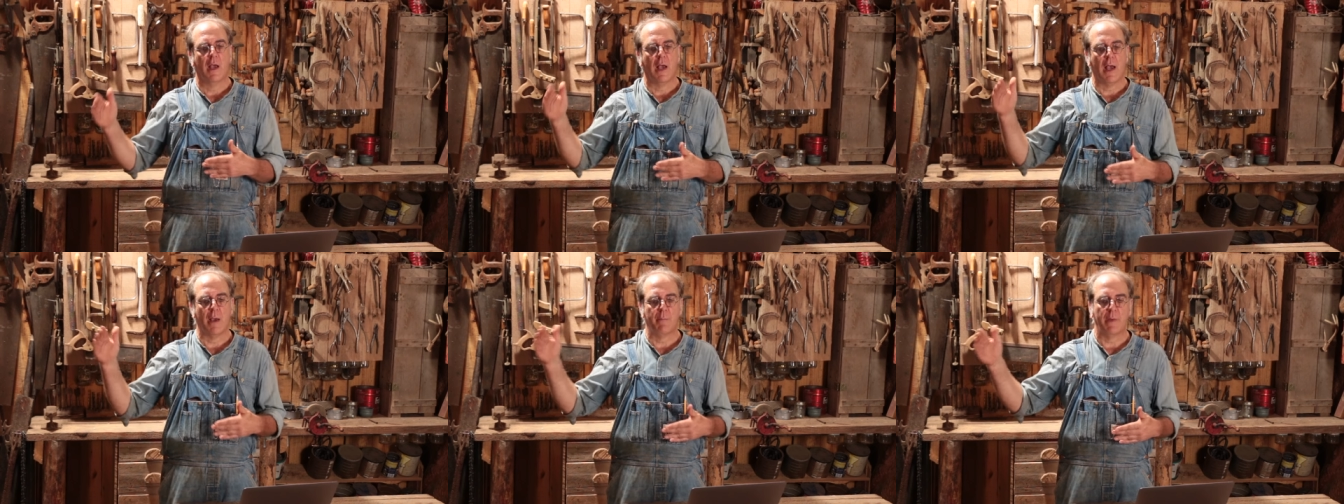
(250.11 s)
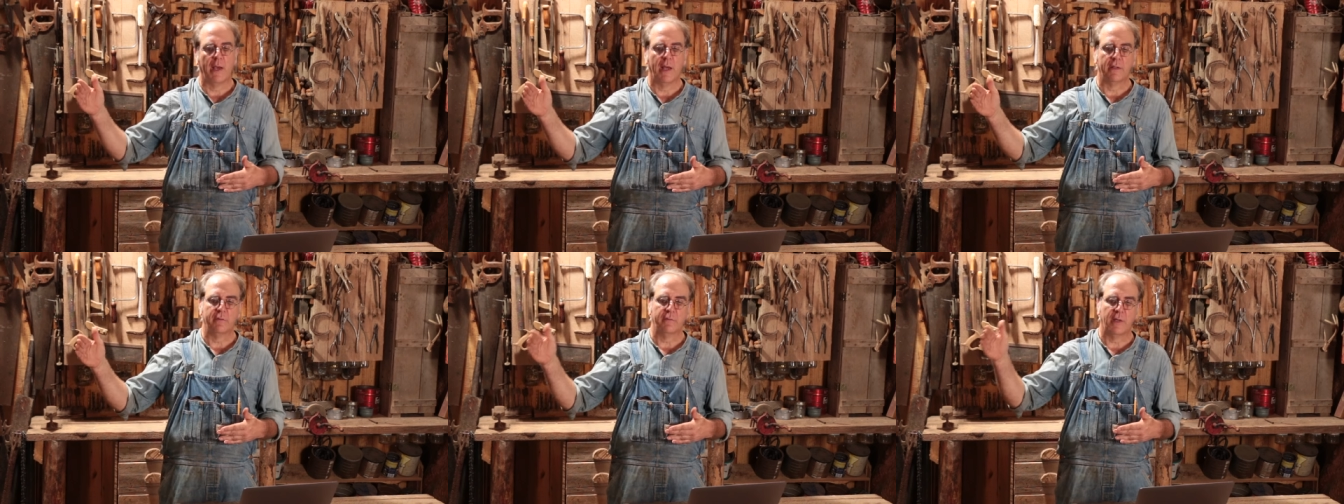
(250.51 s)
I
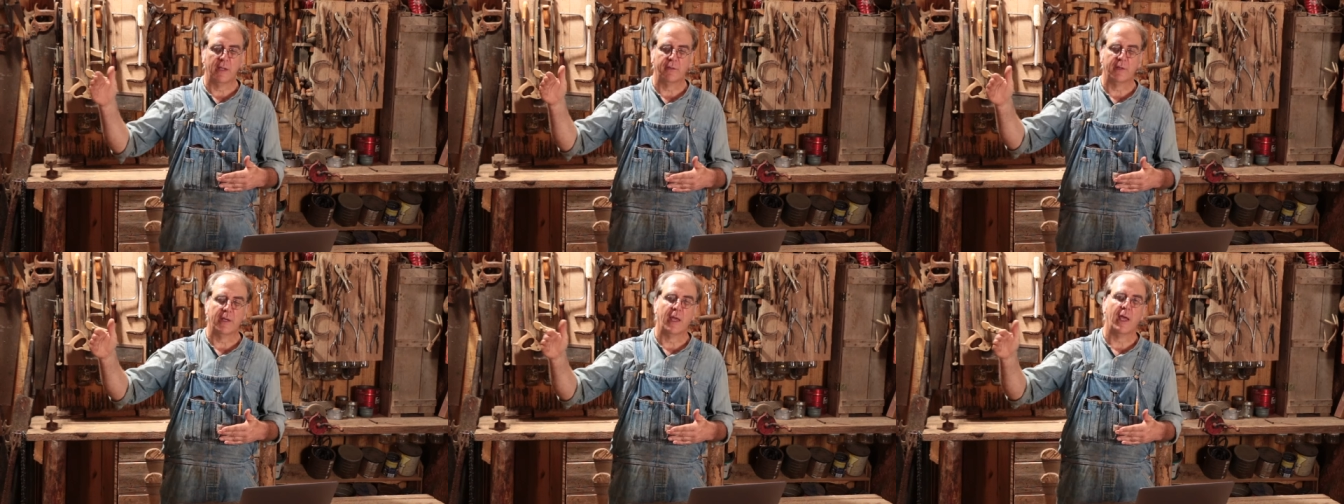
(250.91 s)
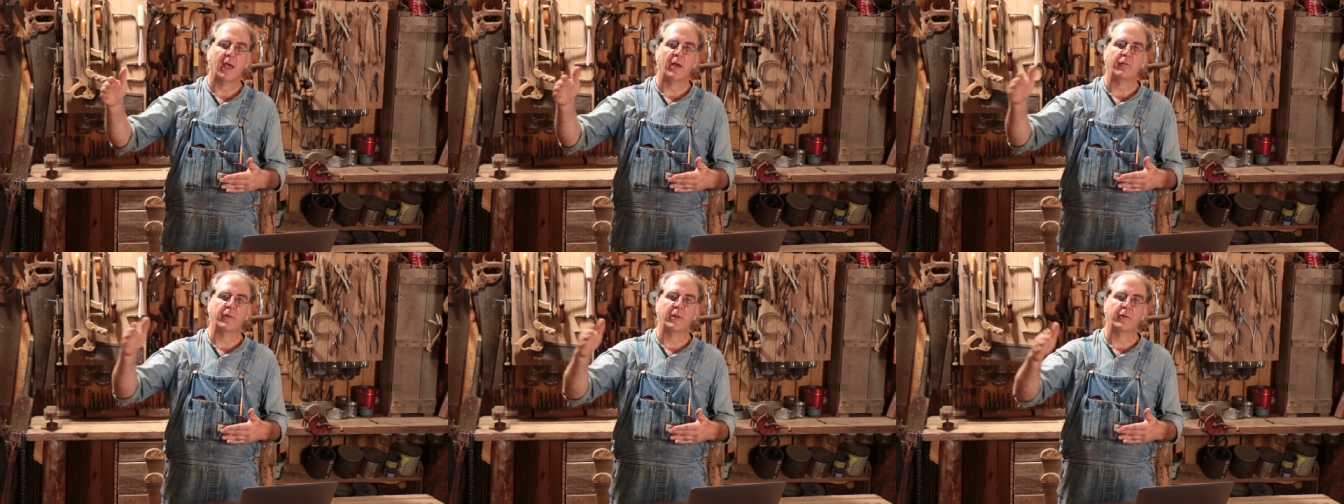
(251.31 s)
might take the
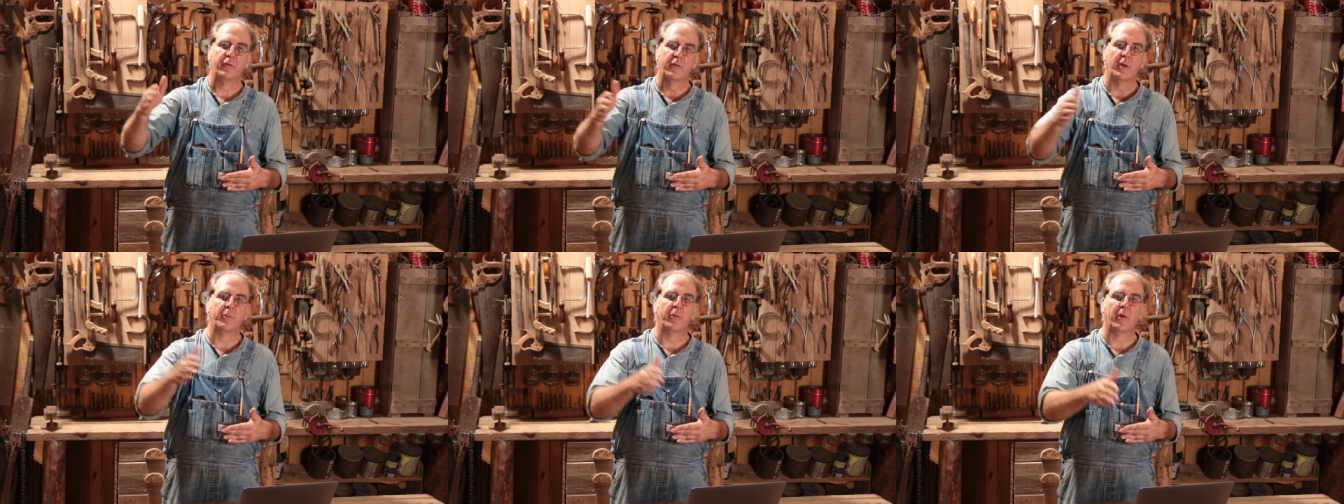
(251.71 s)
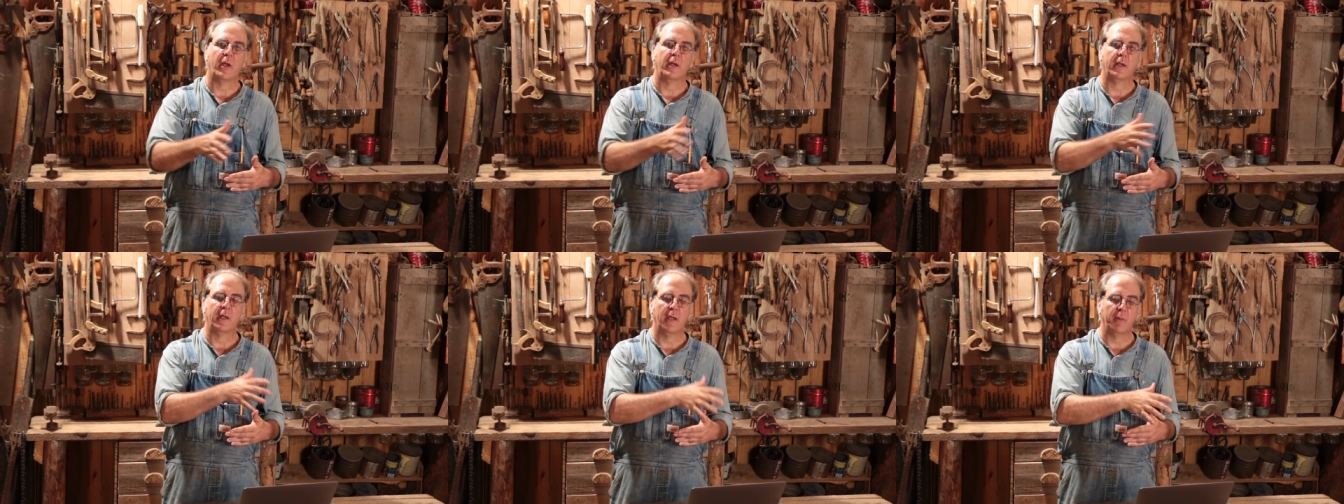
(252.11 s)
calf and
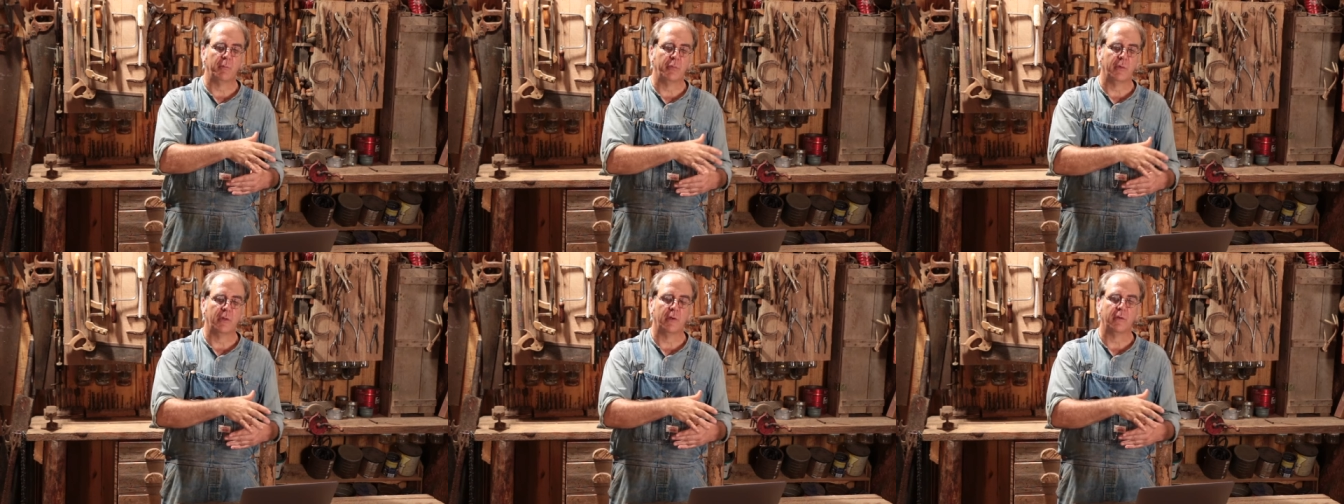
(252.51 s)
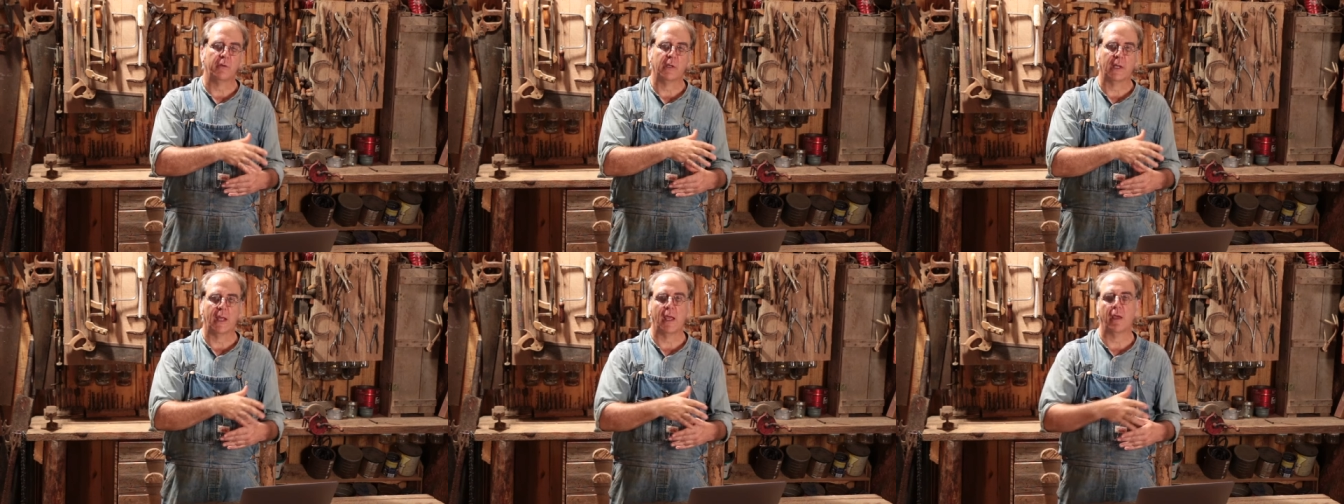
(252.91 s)
separate it and put the
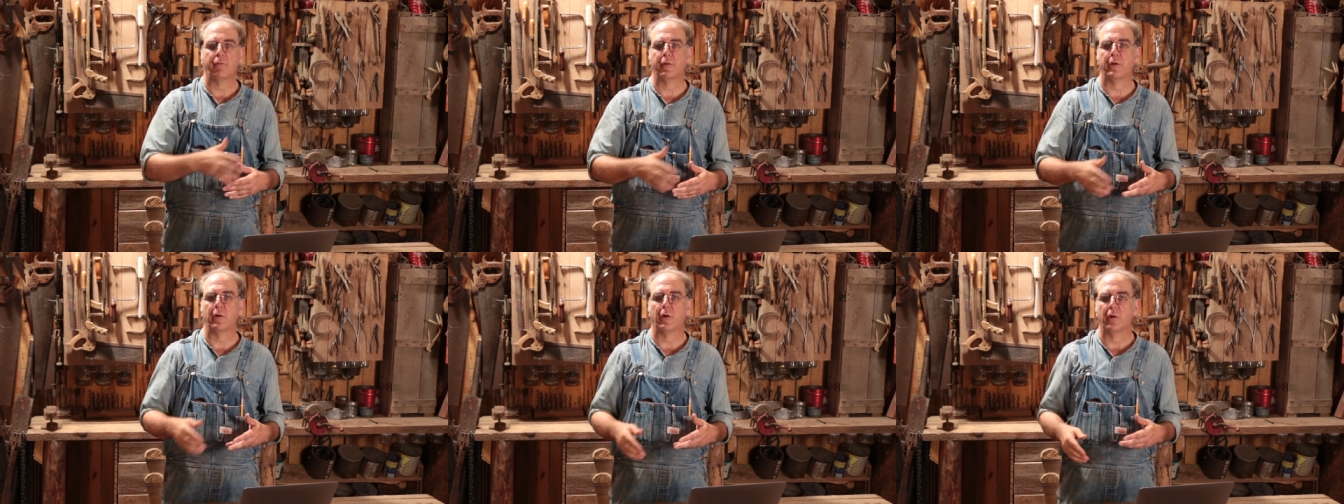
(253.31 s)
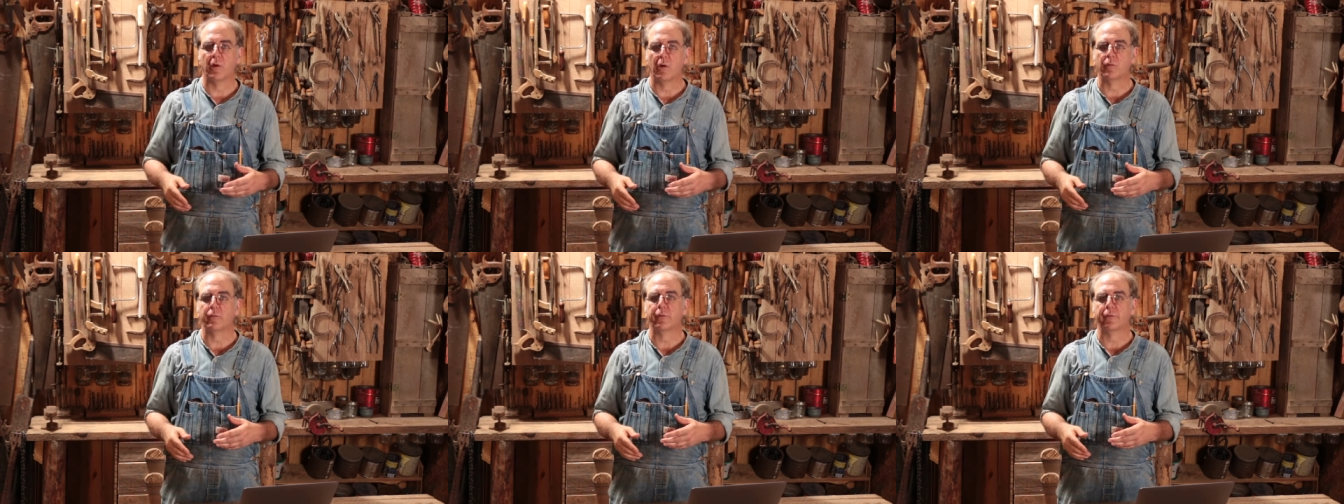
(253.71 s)
calf in her
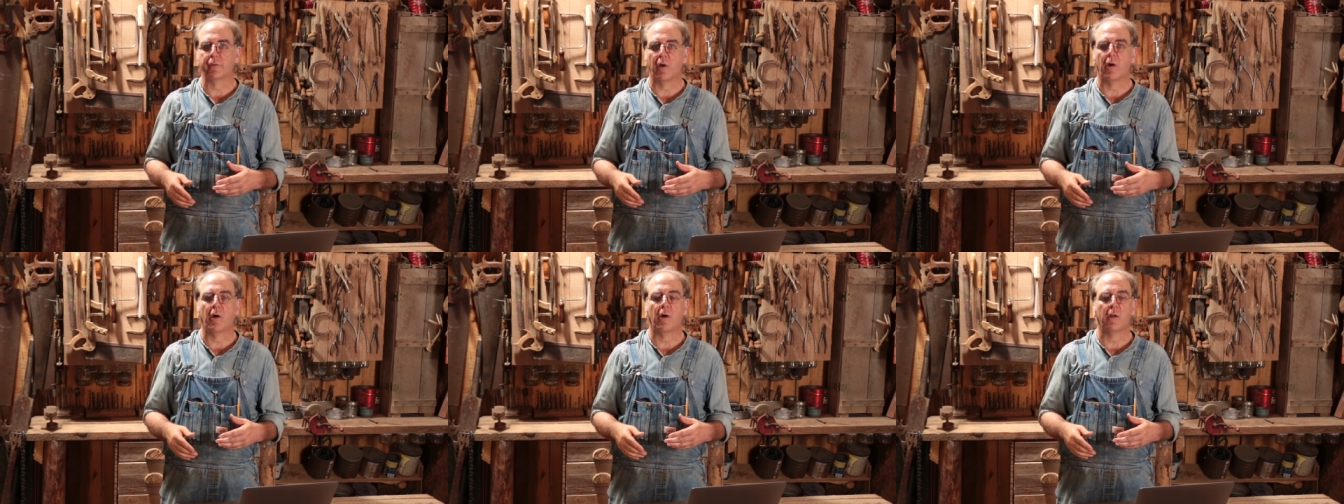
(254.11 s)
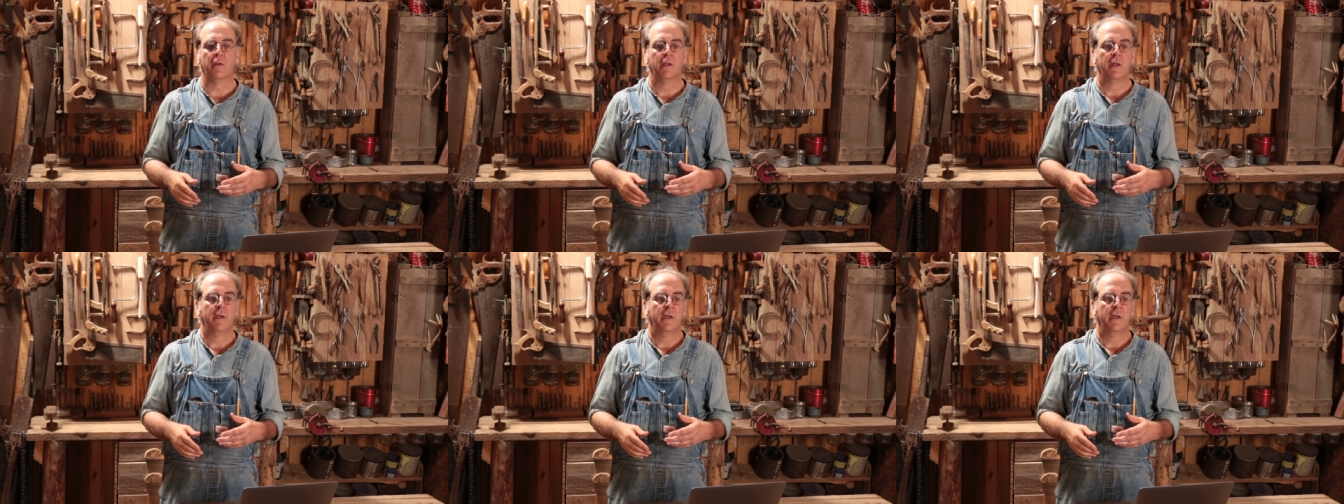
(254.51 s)
own stall